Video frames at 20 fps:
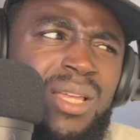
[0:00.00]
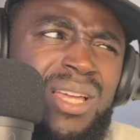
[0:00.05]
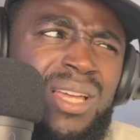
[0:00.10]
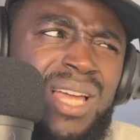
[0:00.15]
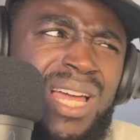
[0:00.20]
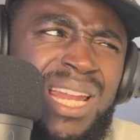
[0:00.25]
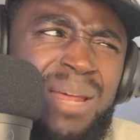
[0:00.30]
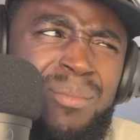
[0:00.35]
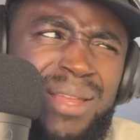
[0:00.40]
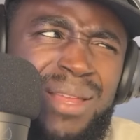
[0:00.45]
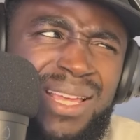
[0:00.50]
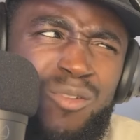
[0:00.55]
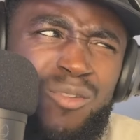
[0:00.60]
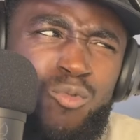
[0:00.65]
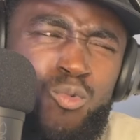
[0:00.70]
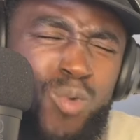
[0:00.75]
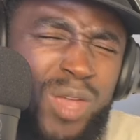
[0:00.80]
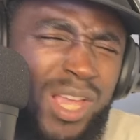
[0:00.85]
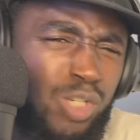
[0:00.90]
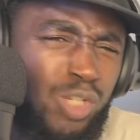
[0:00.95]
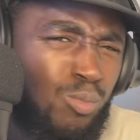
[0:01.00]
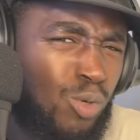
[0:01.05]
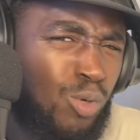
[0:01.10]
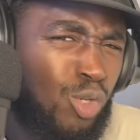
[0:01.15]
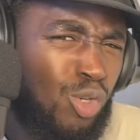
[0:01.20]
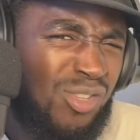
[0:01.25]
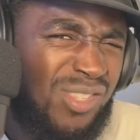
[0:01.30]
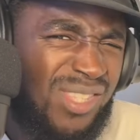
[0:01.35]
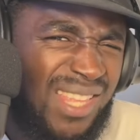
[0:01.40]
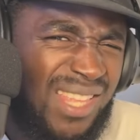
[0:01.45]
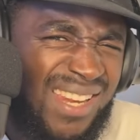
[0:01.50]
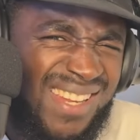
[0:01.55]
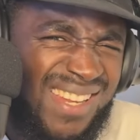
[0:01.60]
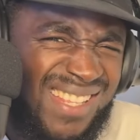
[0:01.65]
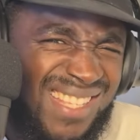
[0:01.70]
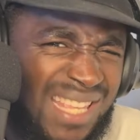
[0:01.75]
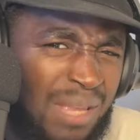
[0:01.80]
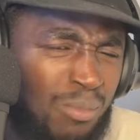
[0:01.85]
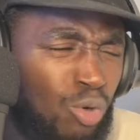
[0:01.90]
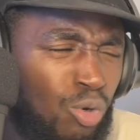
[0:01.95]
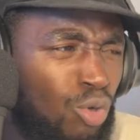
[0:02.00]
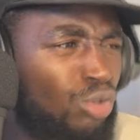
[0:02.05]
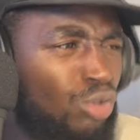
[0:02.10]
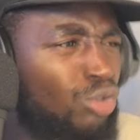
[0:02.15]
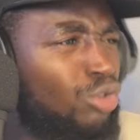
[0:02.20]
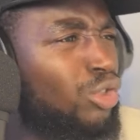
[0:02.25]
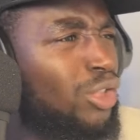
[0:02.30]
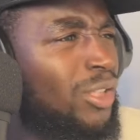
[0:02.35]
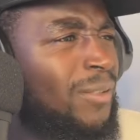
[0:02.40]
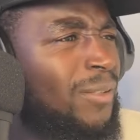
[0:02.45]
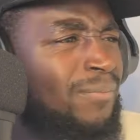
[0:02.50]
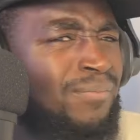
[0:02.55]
And I'm like, but you're still in the same country.